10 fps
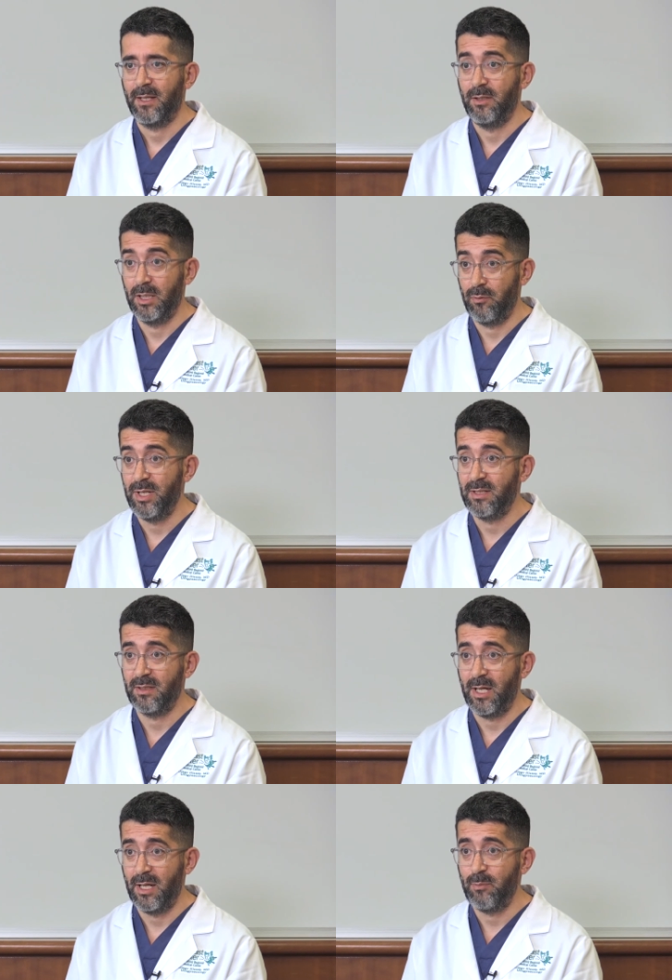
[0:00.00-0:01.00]
decrease
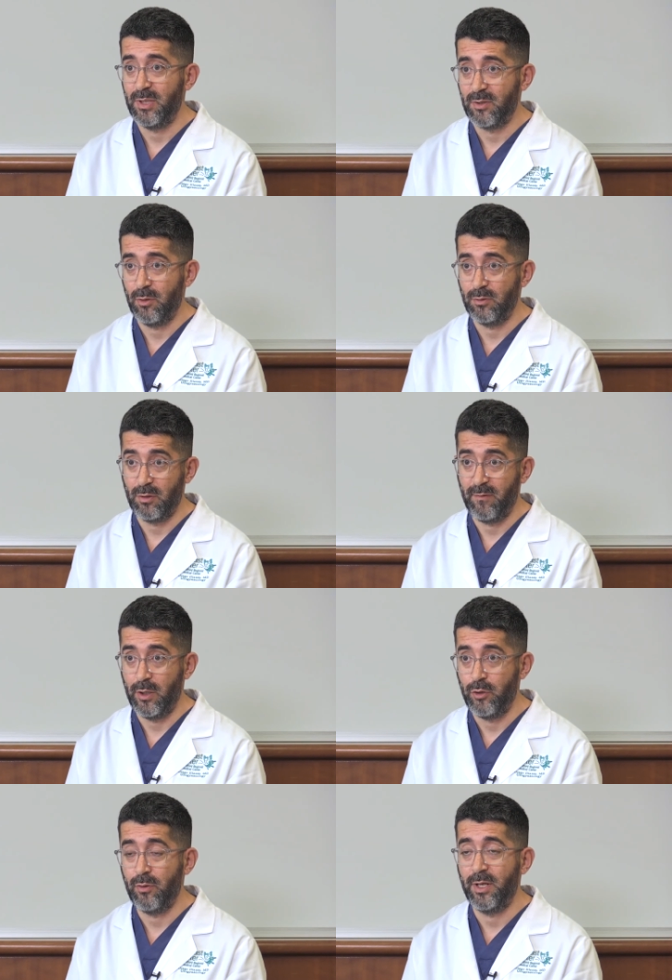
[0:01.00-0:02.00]
the episodes of
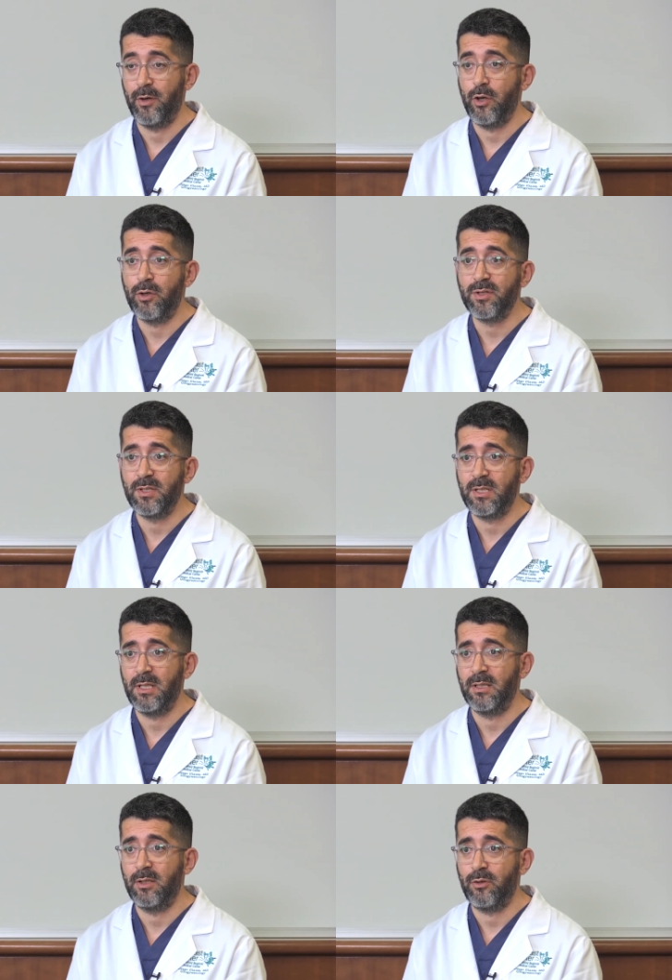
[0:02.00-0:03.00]
the urinary
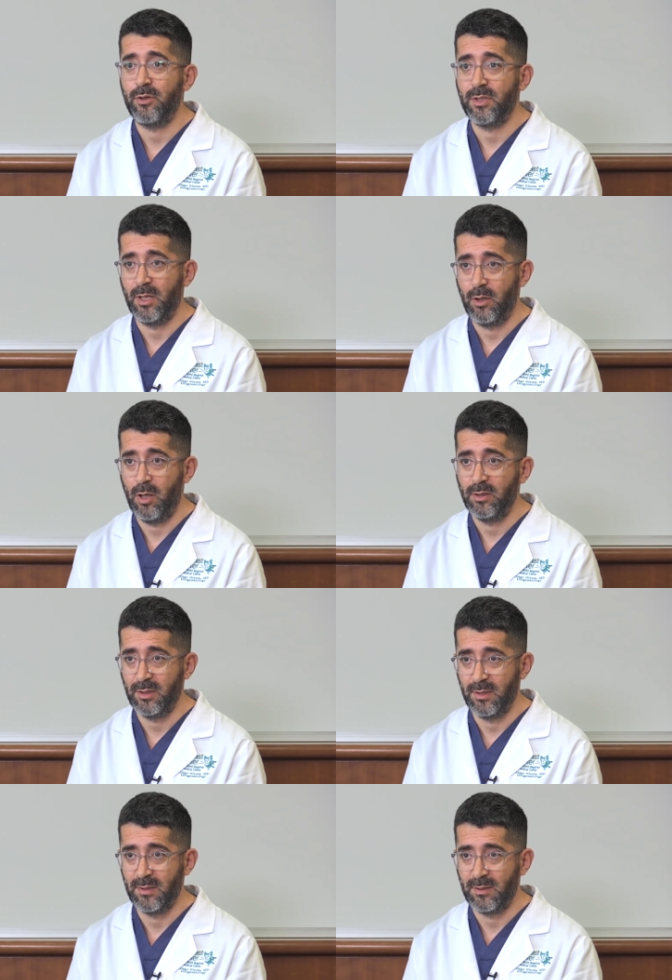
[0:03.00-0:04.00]
urgency and the urge
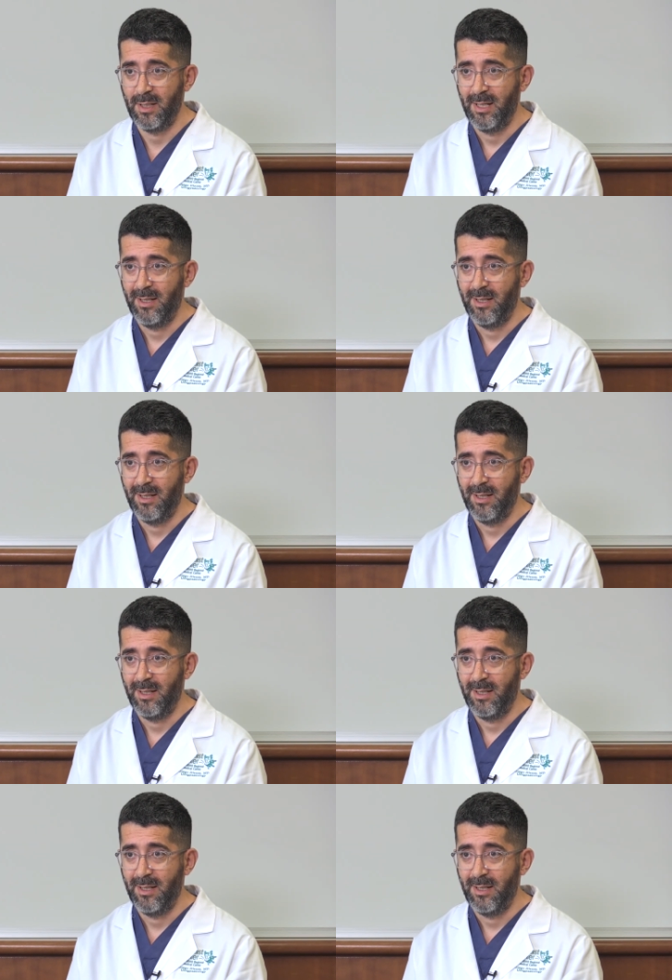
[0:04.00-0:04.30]
incontinence.